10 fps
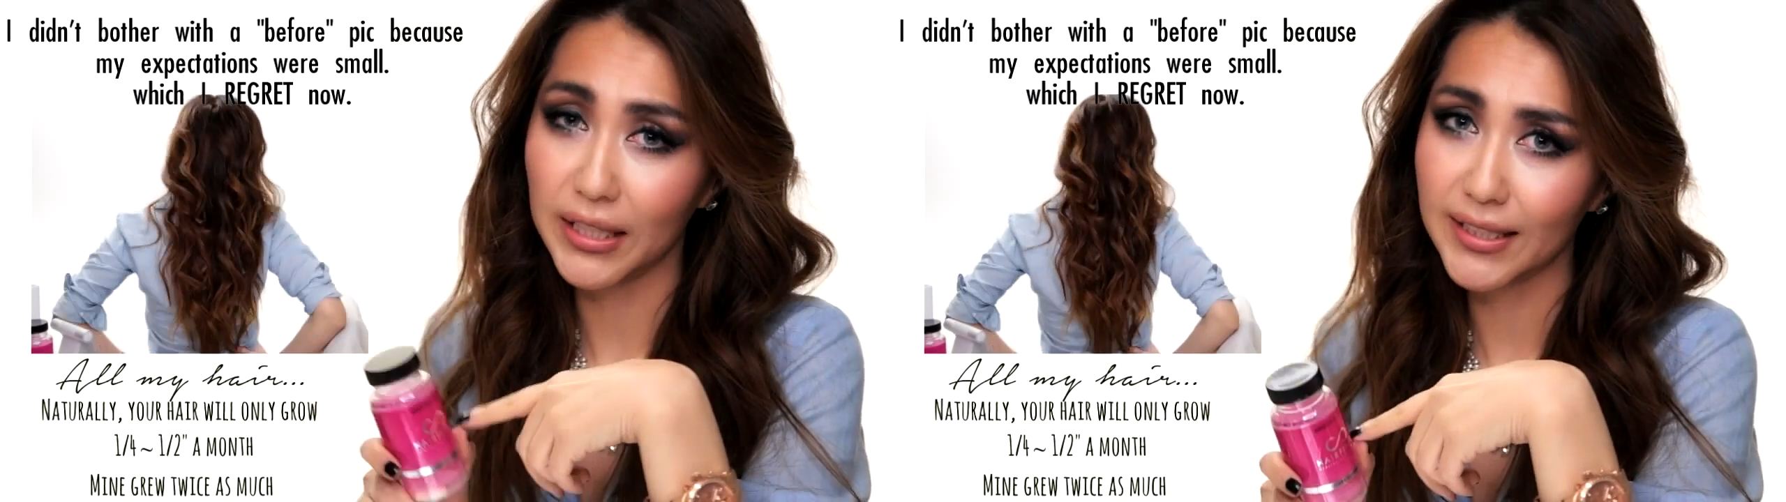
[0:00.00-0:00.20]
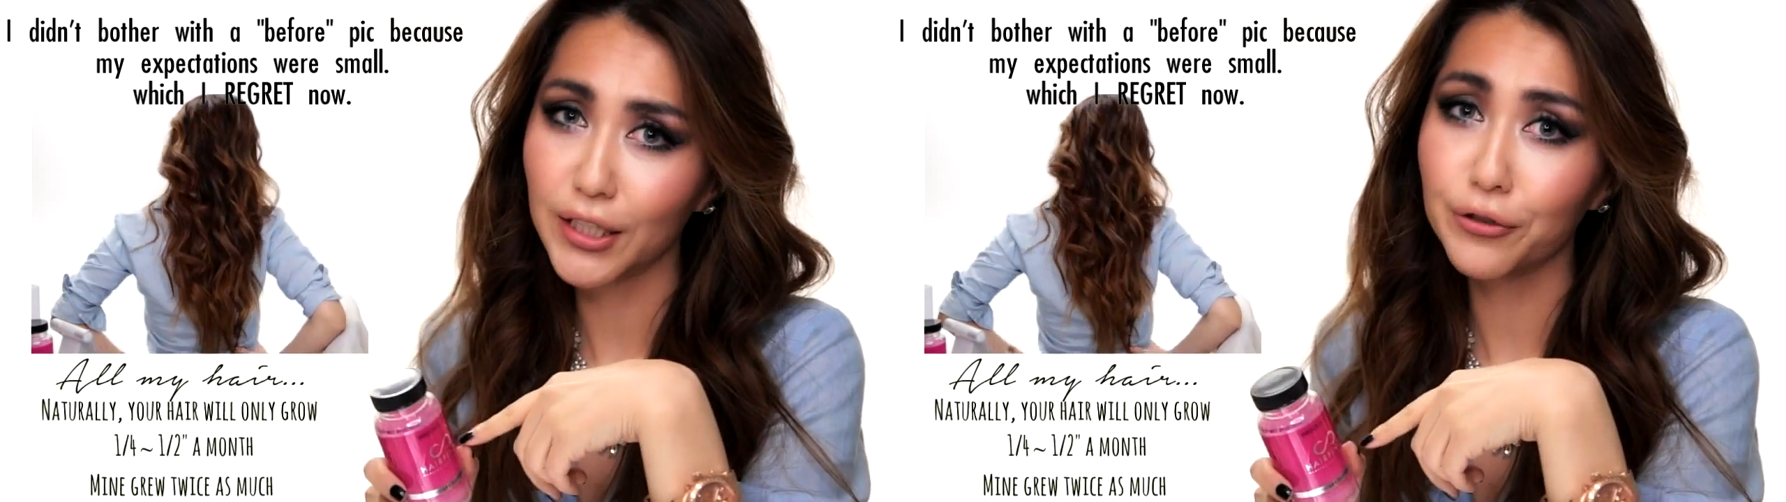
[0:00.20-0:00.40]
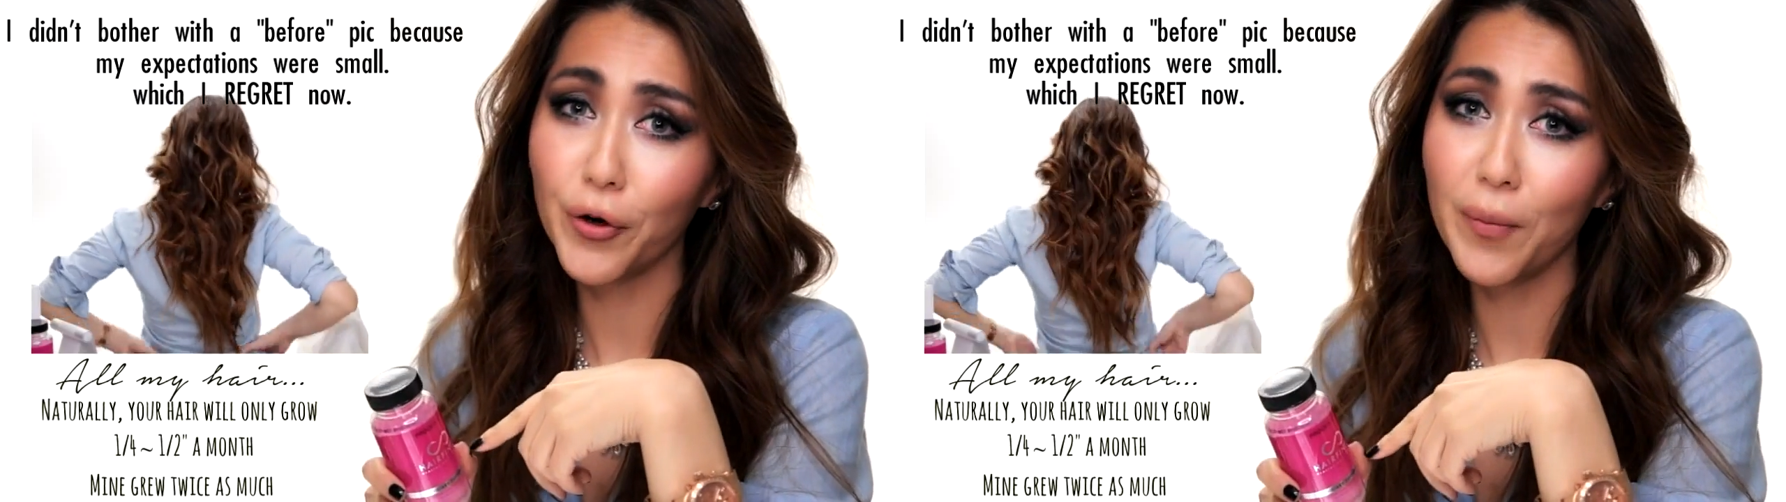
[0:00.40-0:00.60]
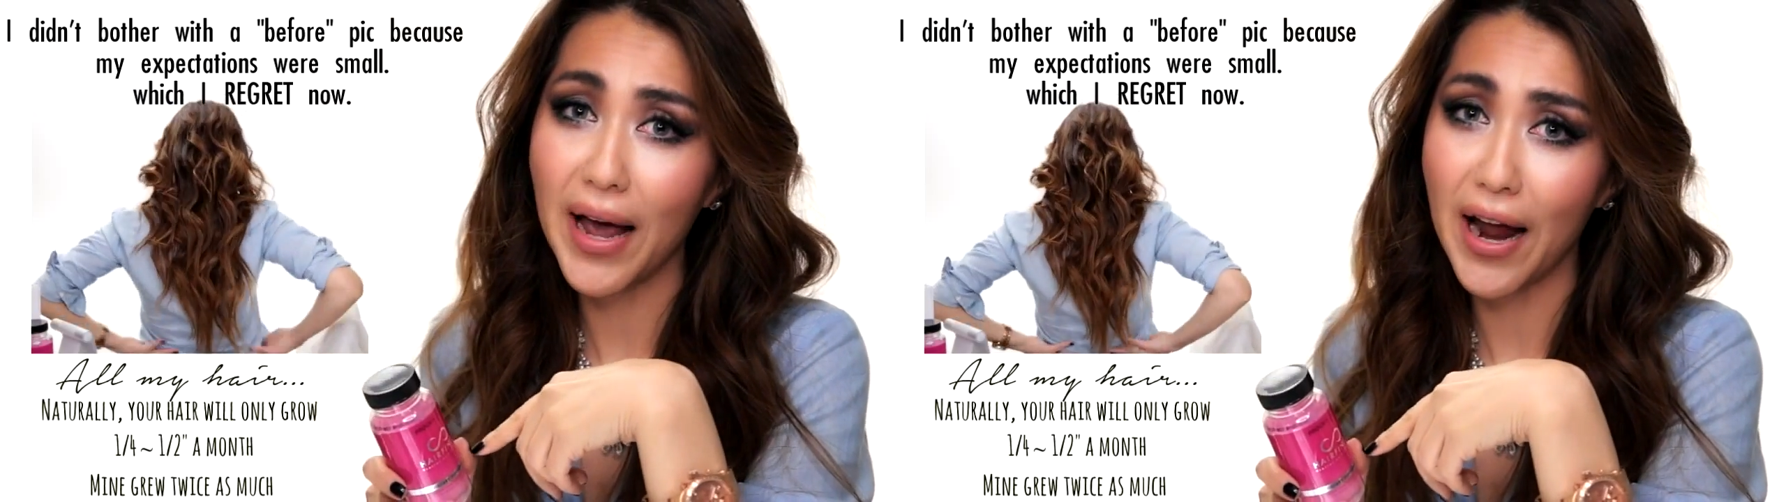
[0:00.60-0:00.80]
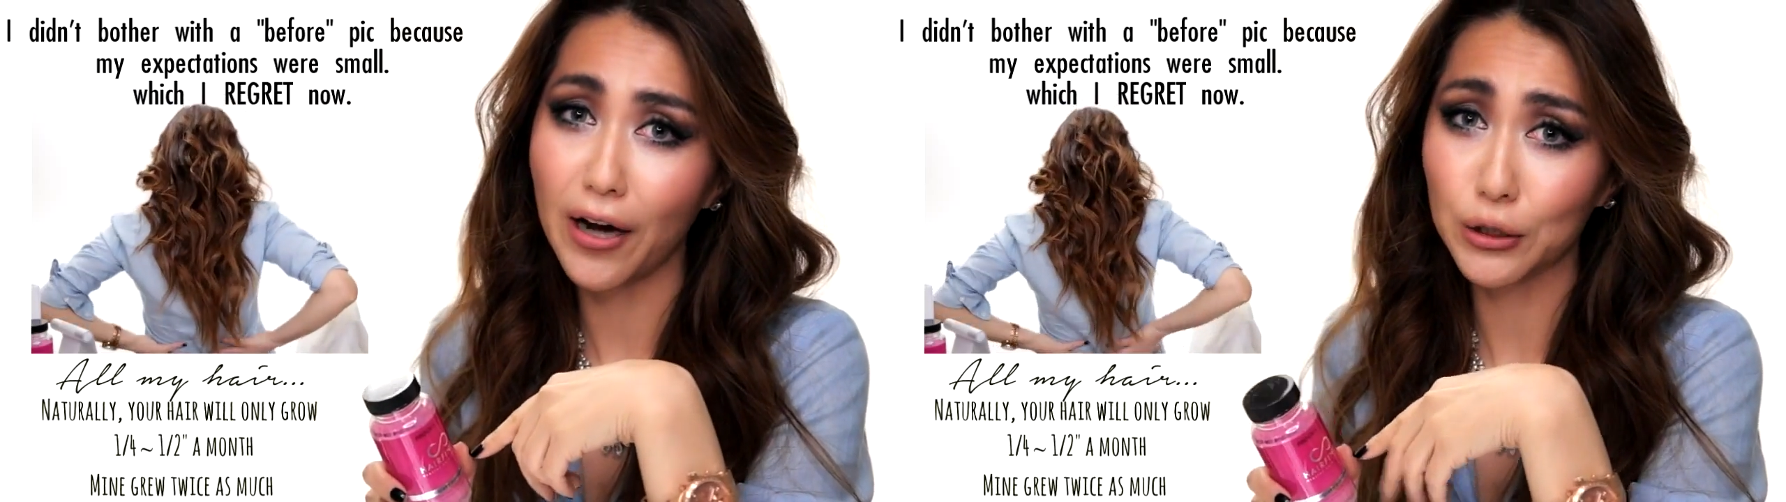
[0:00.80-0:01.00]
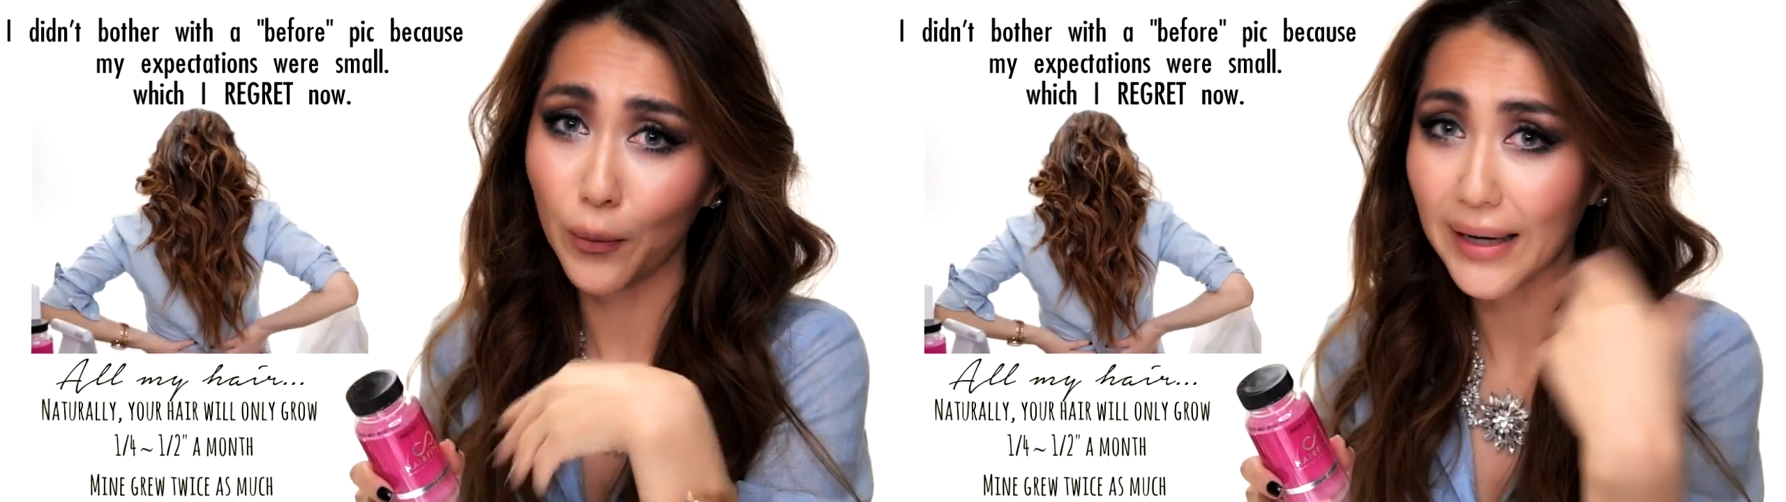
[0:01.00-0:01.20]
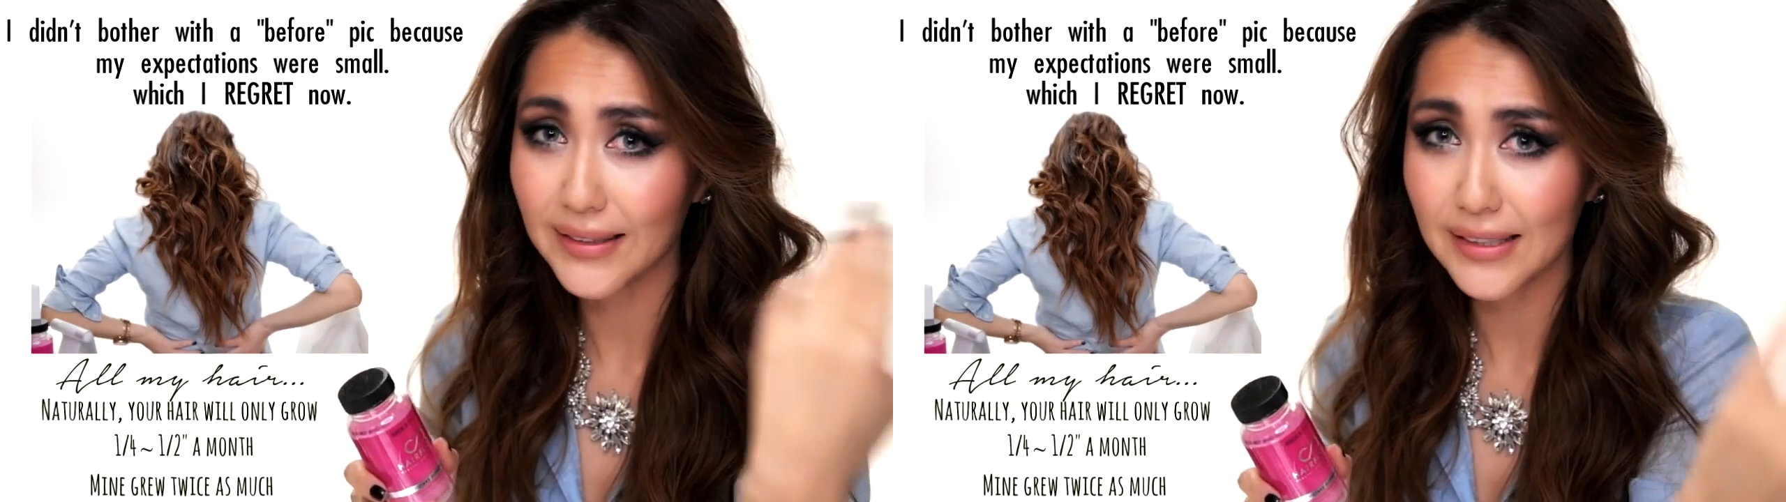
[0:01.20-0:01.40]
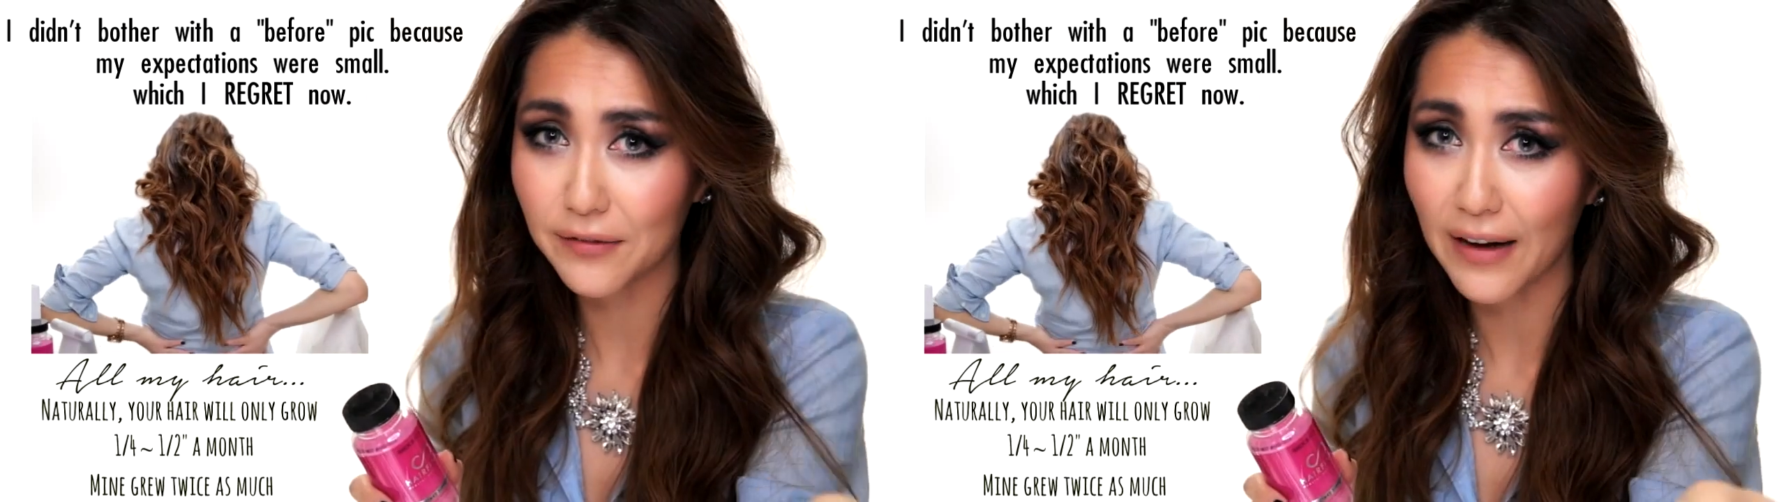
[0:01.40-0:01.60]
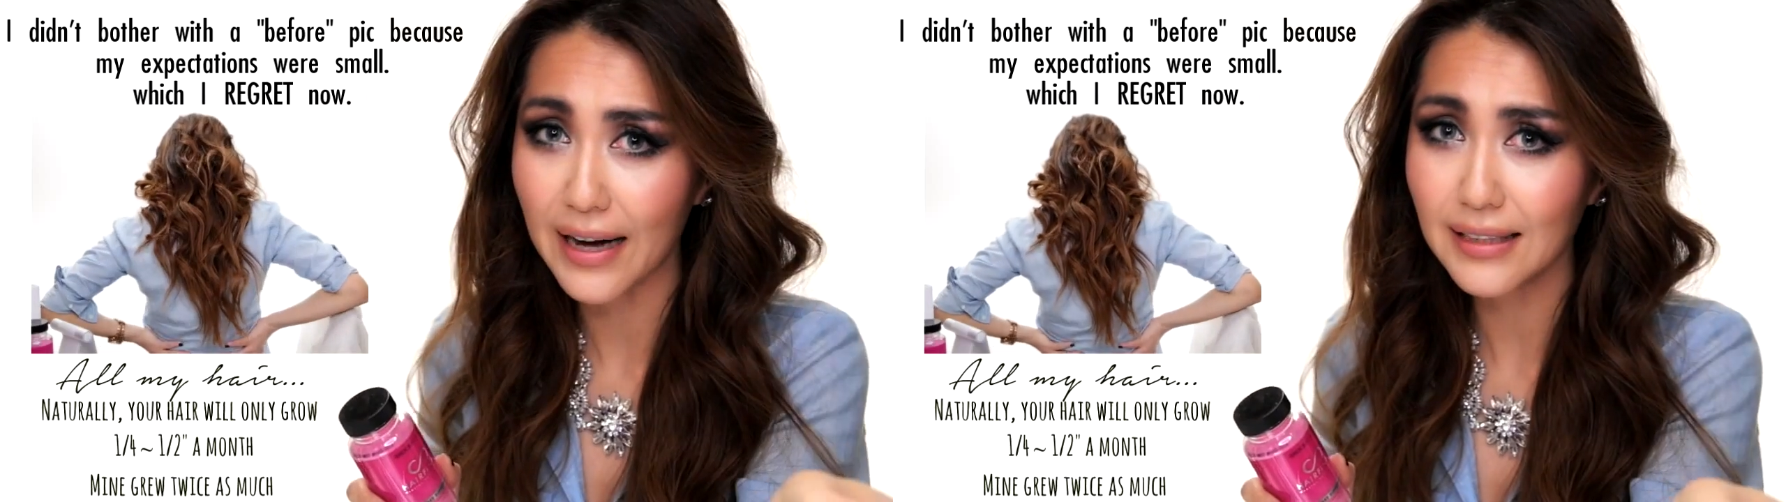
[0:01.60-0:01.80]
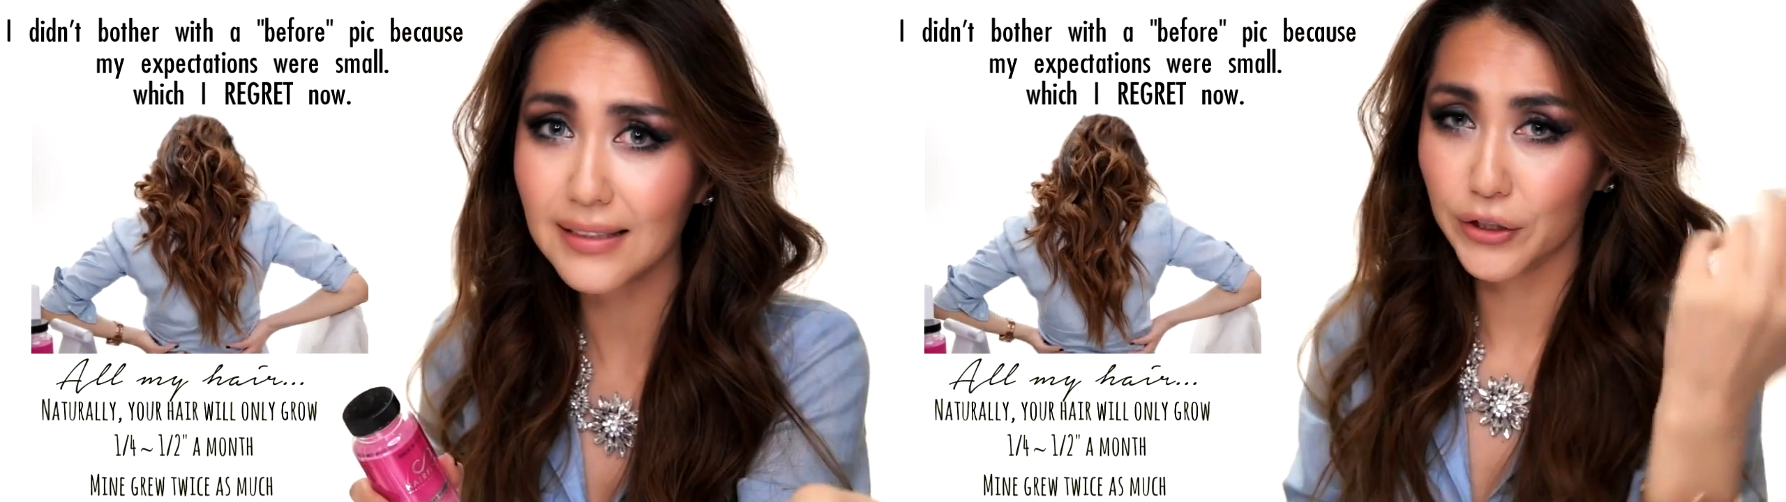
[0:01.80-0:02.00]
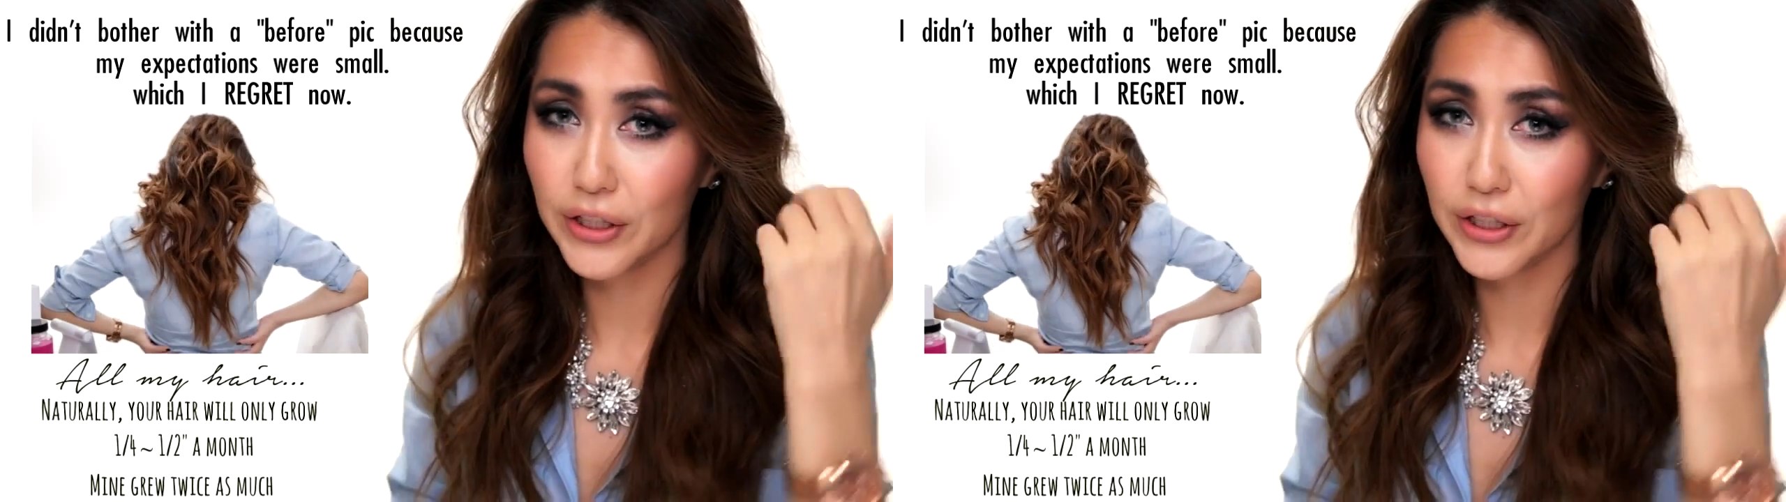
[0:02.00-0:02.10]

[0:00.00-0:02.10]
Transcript: it did grow my hair twice as fast.